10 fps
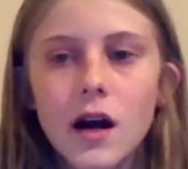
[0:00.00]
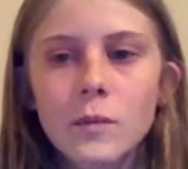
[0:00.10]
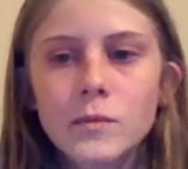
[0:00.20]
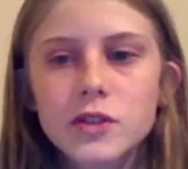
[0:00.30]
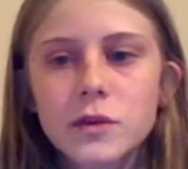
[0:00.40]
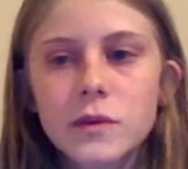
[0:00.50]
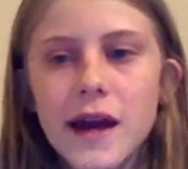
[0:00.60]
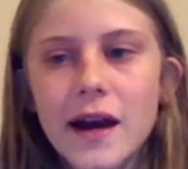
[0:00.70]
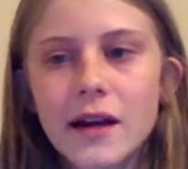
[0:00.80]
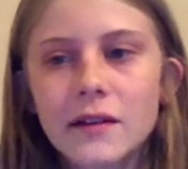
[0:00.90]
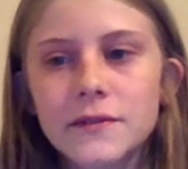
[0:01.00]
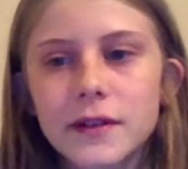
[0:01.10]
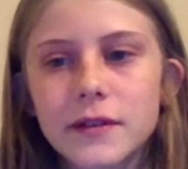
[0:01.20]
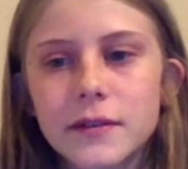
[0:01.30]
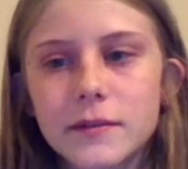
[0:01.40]
So we have,
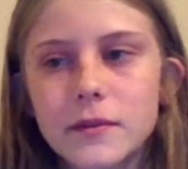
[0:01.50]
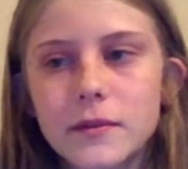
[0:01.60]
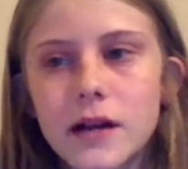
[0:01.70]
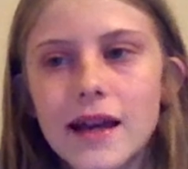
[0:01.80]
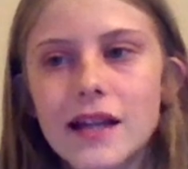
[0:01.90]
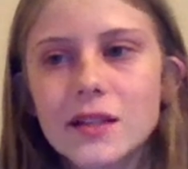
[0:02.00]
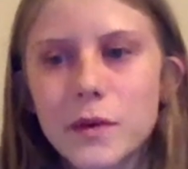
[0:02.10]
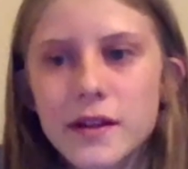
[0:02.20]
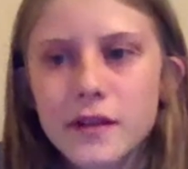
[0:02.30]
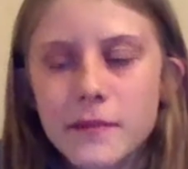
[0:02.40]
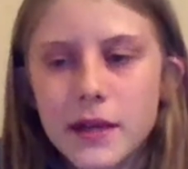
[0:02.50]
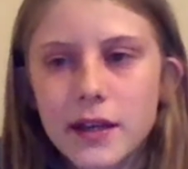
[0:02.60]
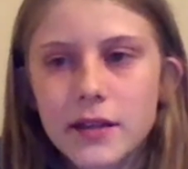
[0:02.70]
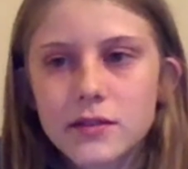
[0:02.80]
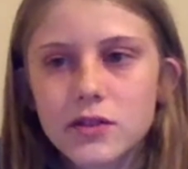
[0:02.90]
I guess, weekly
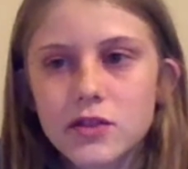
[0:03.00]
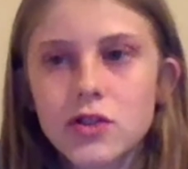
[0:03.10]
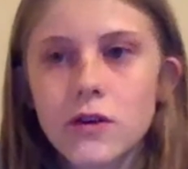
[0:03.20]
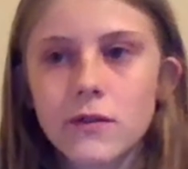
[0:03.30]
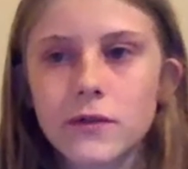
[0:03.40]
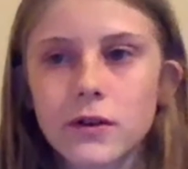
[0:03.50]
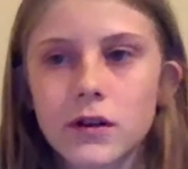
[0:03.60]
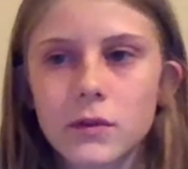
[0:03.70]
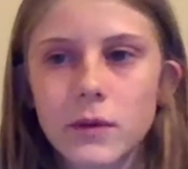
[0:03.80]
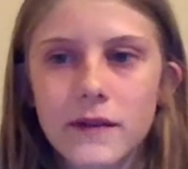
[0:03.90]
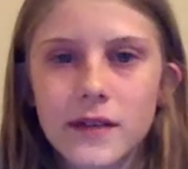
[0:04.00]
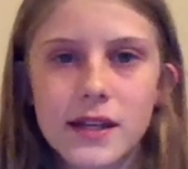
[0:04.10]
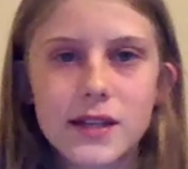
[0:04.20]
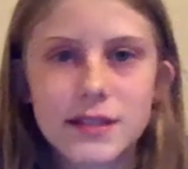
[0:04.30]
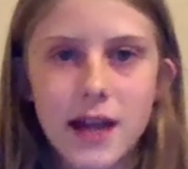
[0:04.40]
meetings. So we have a key
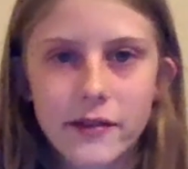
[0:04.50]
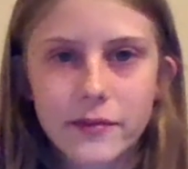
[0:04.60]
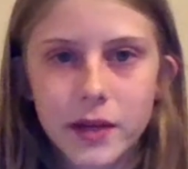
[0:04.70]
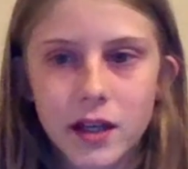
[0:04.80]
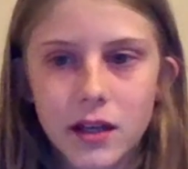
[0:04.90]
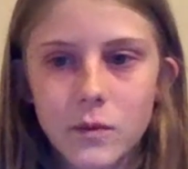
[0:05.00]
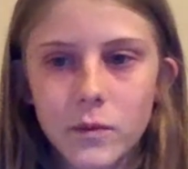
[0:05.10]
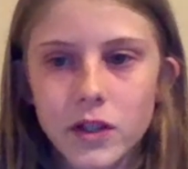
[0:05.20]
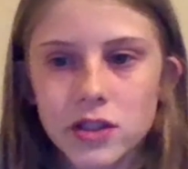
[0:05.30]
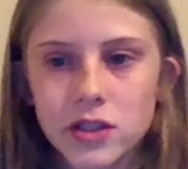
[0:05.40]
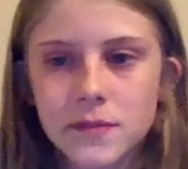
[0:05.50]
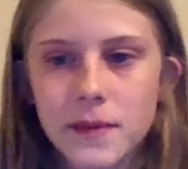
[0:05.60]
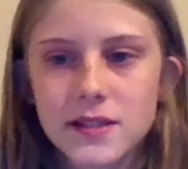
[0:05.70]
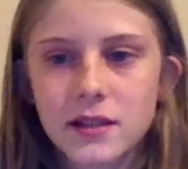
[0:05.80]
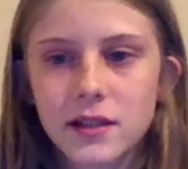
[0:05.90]
staff meeting, which is
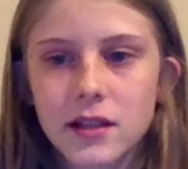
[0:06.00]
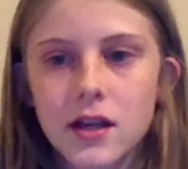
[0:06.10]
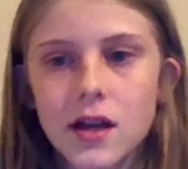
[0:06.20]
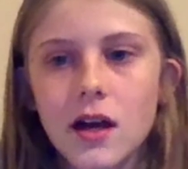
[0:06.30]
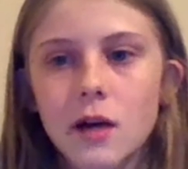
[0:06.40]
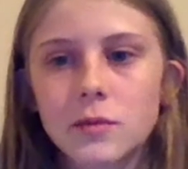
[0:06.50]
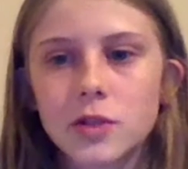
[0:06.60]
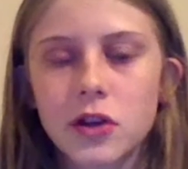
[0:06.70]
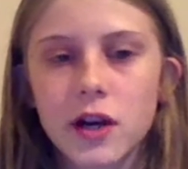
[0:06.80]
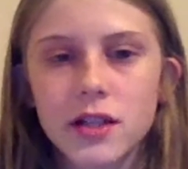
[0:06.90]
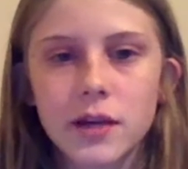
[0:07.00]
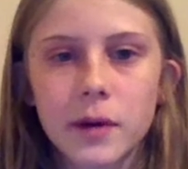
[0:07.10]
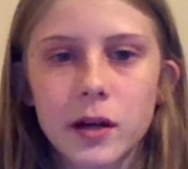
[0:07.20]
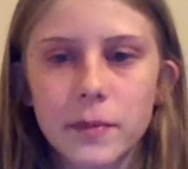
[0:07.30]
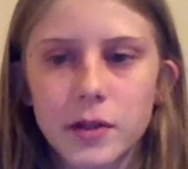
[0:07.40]
basically helps you touch up
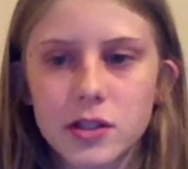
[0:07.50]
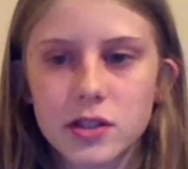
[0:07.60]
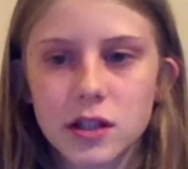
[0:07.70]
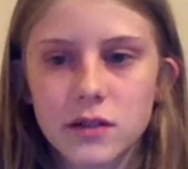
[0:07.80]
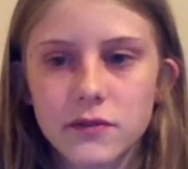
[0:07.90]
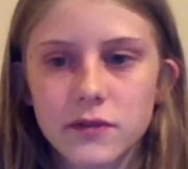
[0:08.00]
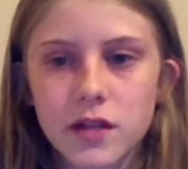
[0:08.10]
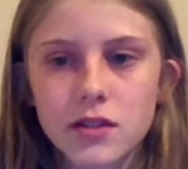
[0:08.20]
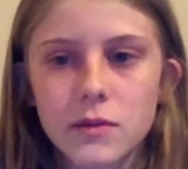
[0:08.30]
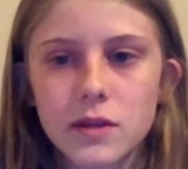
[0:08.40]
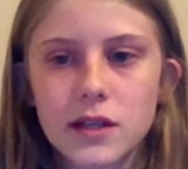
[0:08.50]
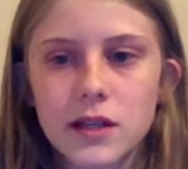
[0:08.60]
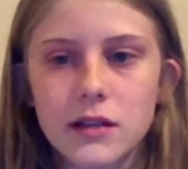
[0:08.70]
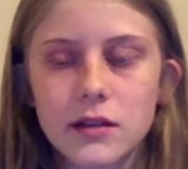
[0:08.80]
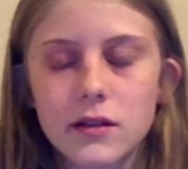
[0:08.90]
on a bunch of stuff. So we
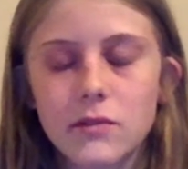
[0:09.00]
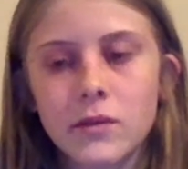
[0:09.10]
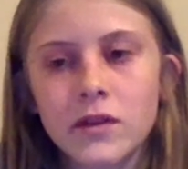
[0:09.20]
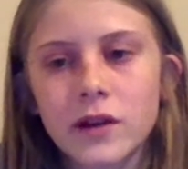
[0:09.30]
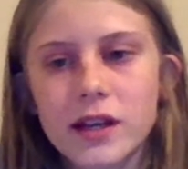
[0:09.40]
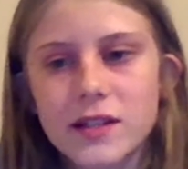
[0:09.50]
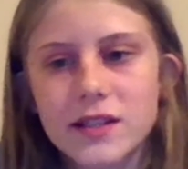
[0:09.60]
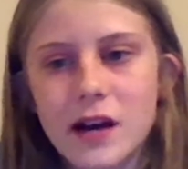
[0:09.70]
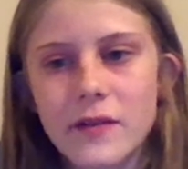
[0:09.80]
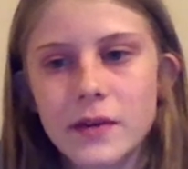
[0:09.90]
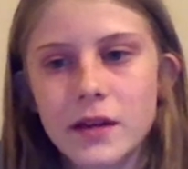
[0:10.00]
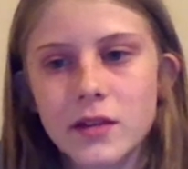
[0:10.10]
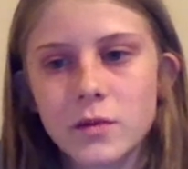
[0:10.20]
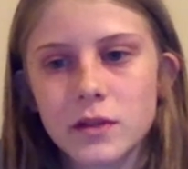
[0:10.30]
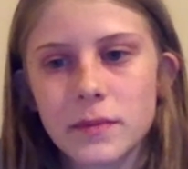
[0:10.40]
did one of our key staff
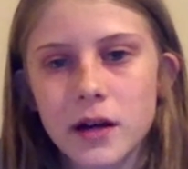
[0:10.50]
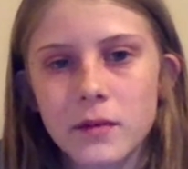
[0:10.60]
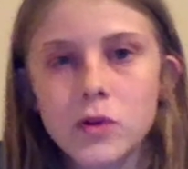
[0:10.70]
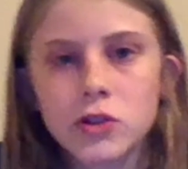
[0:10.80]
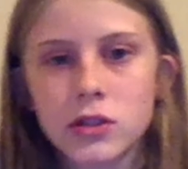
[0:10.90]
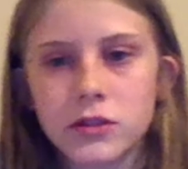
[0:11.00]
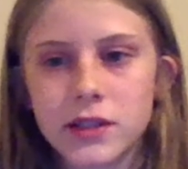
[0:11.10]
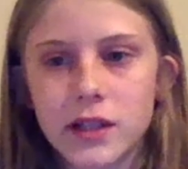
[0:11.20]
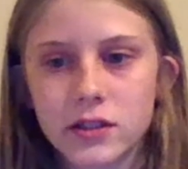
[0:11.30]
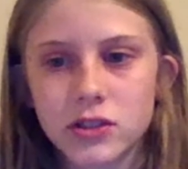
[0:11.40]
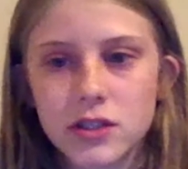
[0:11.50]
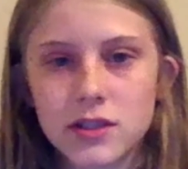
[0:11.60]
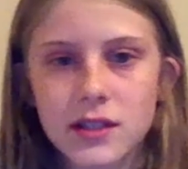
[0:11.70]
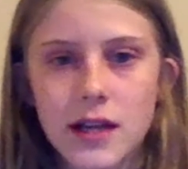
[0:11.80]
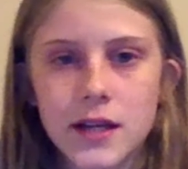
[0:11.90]
meetings was about emotional
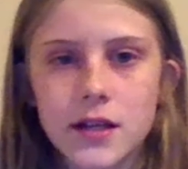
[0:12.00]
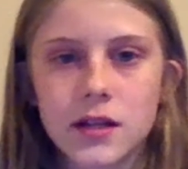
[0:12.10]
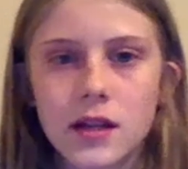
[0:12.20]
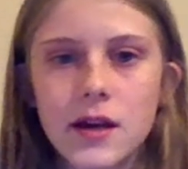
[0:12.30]
intelligence and how you can